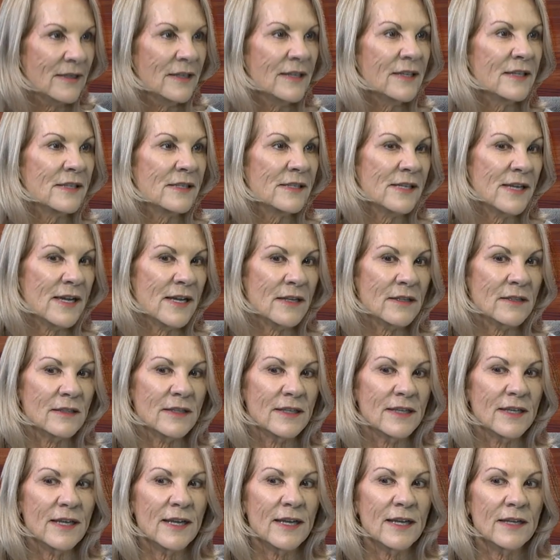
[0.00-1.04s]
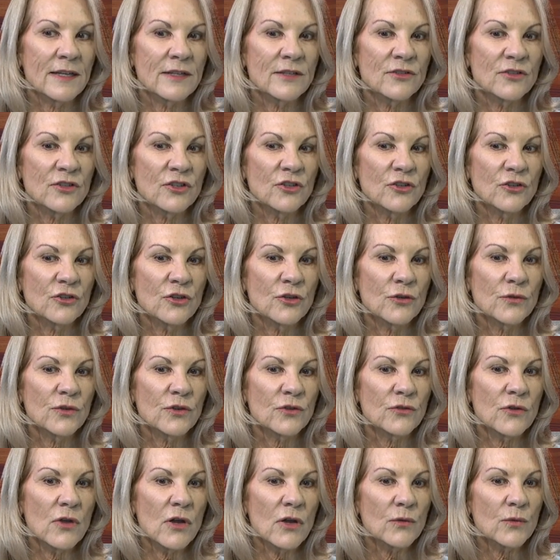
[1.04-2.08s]
exactly. And you know they're
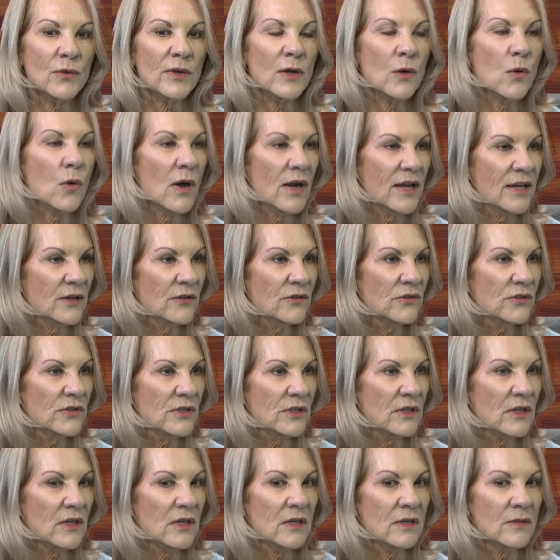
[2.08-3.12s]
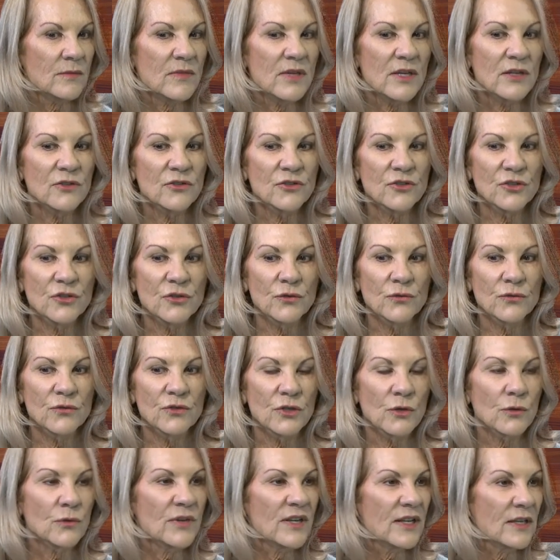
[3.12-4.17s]
not required um, to
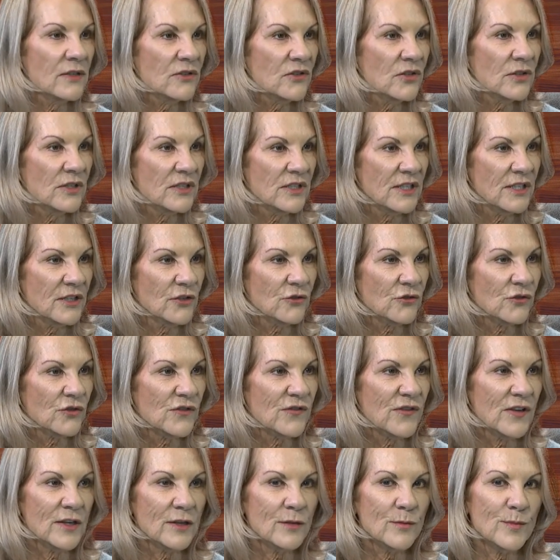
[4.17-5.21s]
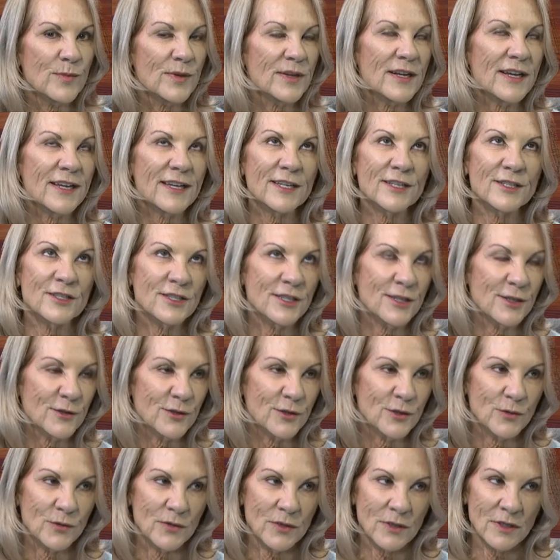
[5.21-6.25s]
donate to the Teachers Fund, uh -huh. but I can tell
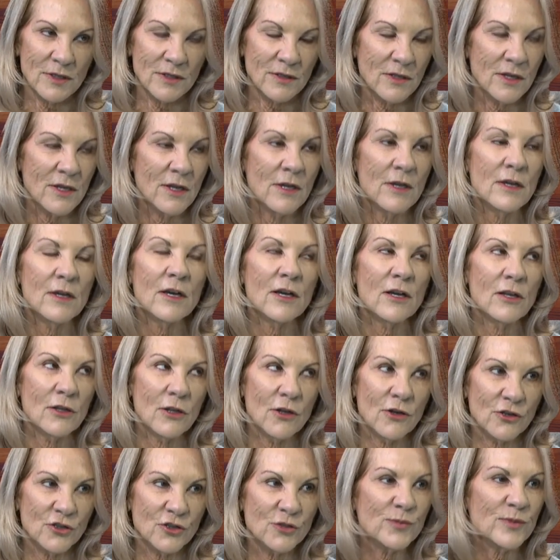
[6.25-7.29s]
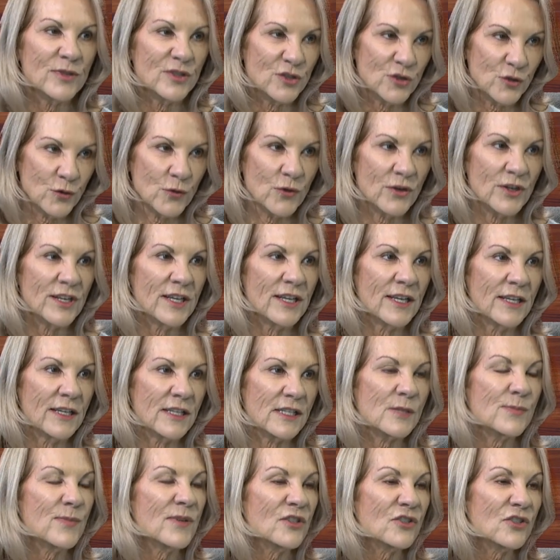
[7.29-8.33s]
you that a large majority,
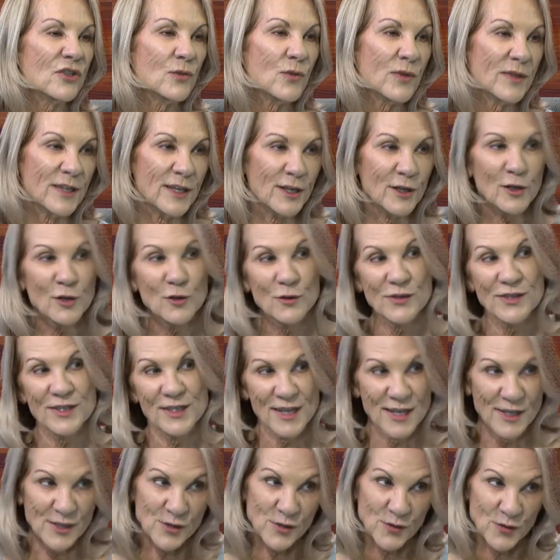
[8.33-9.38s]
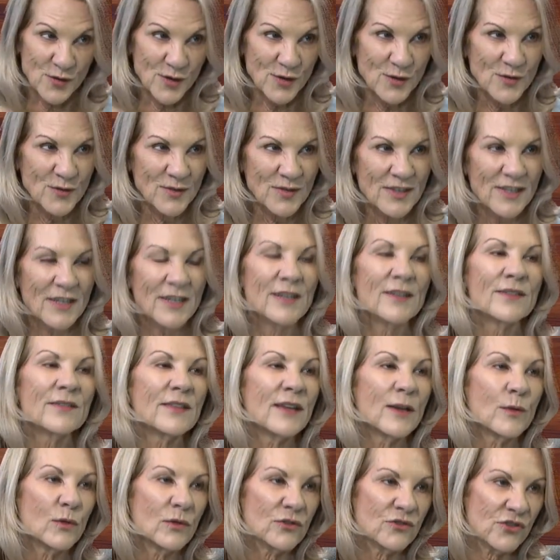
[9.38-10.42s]
especially when they close an escrow,
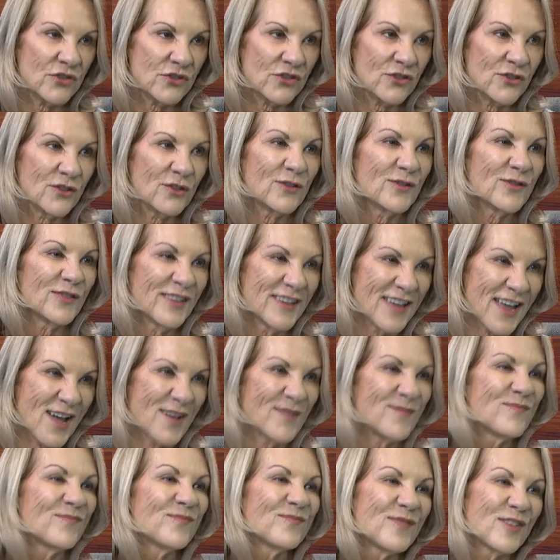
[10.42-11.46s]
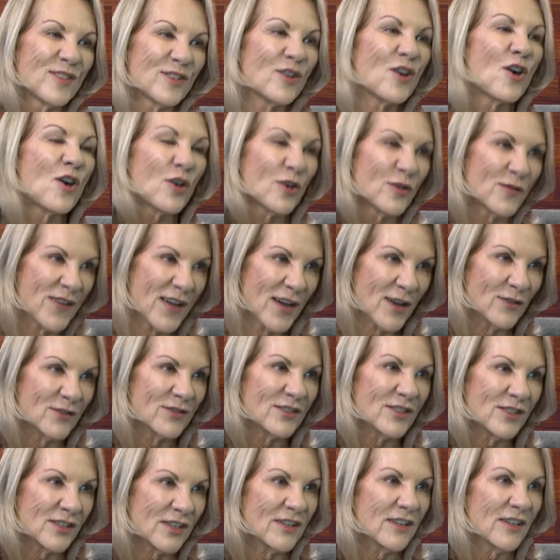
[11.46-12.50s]
they will oh, just. Oh gosh. Yeah, they'll carve
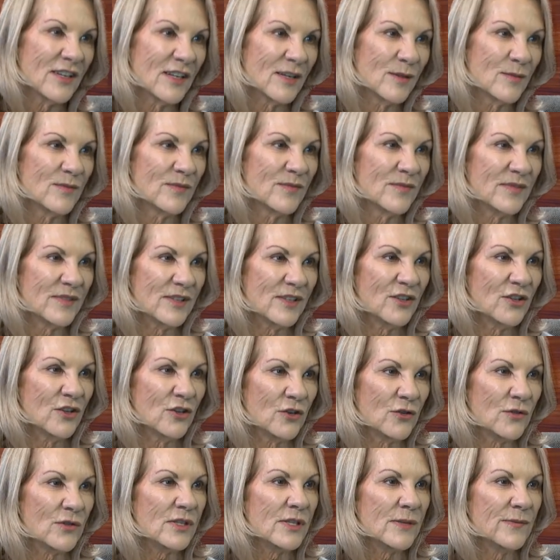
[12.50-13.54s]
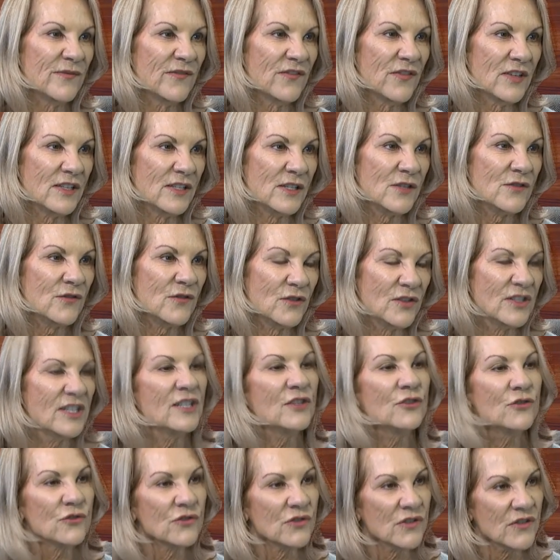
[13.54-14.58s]
out um, you know some funds for
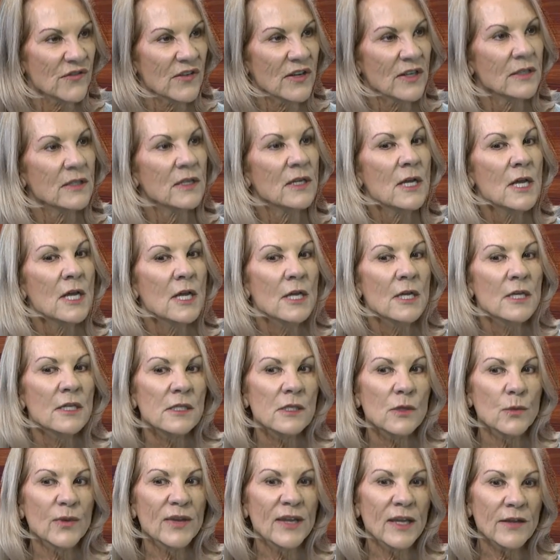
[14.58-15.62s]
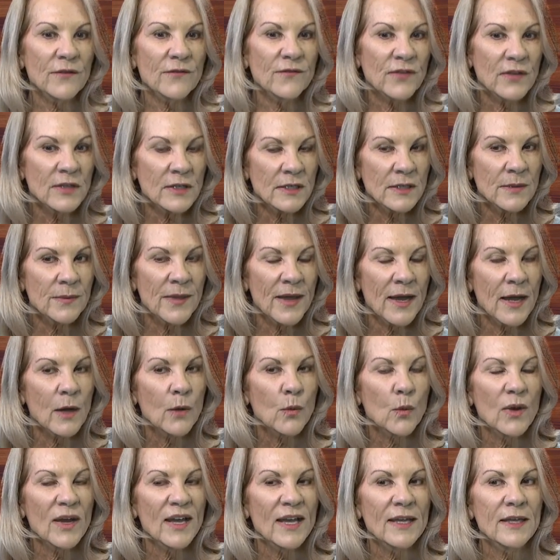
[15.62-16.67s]
Teachers Fund. So we get funded that
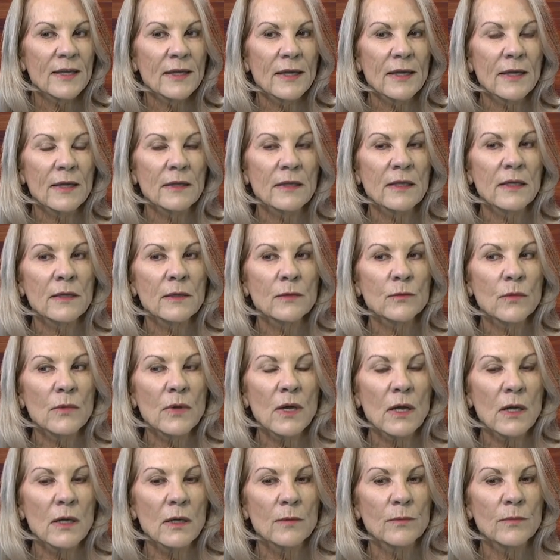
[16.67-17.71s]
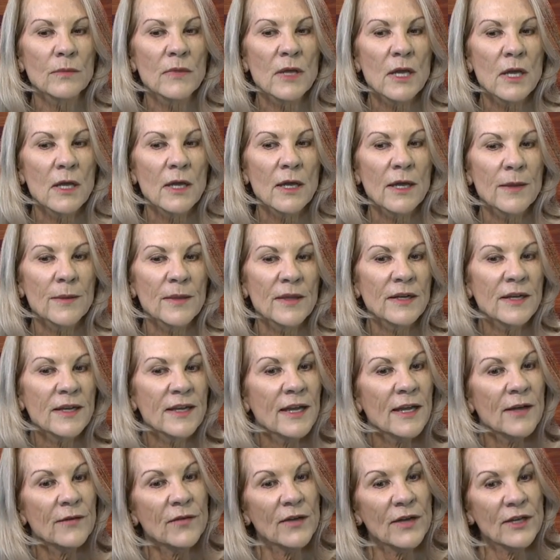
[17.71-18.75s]
way, and then um, and then I
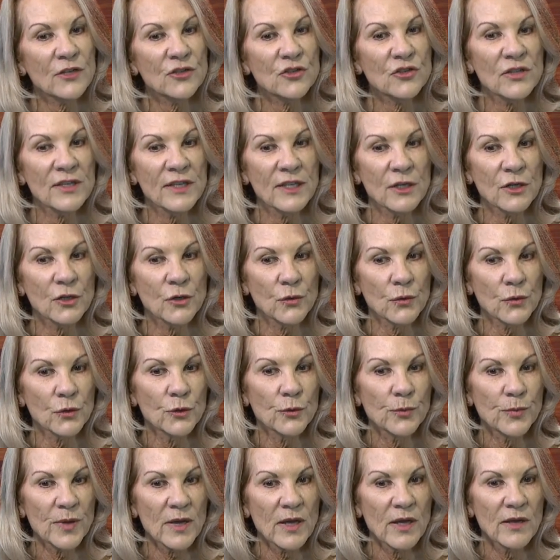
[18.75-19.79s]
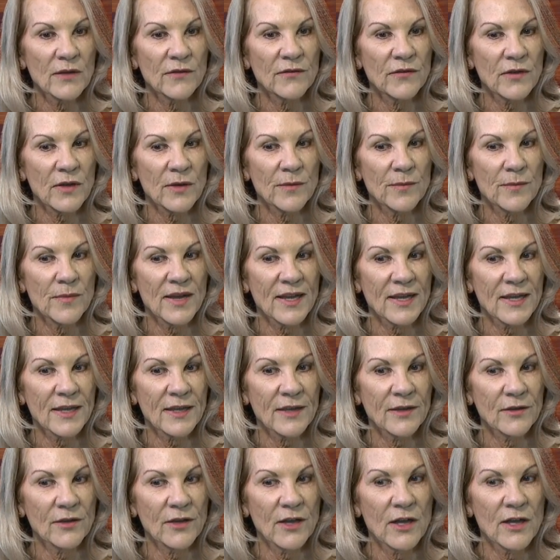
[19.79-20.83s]
have actually a group of my
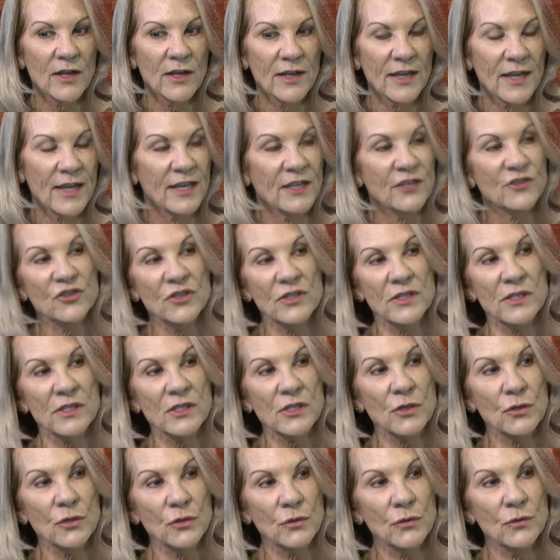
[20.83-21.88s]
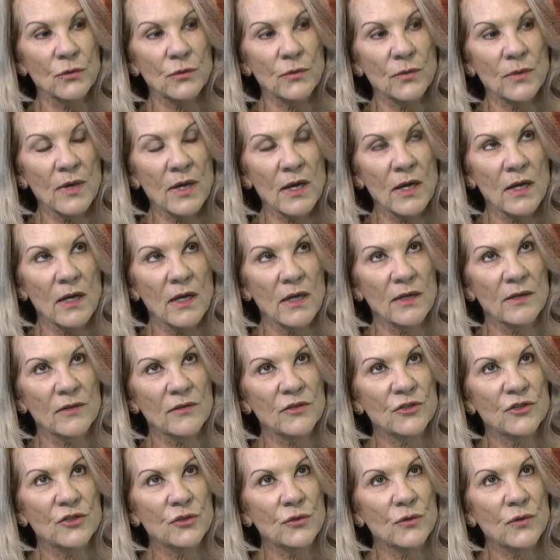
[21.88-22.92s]
uh, agents who uh,
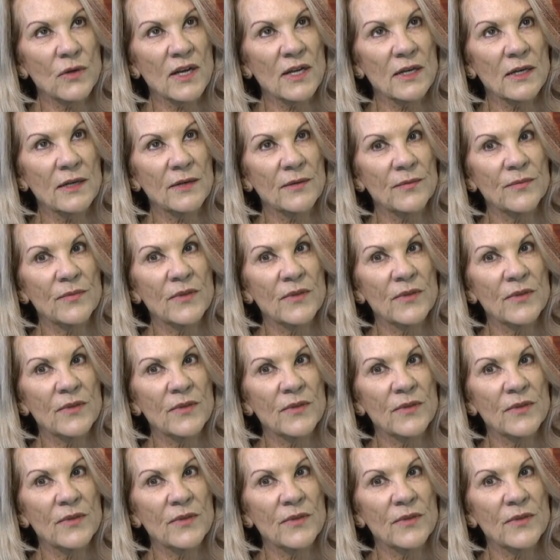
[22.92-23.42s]
do a,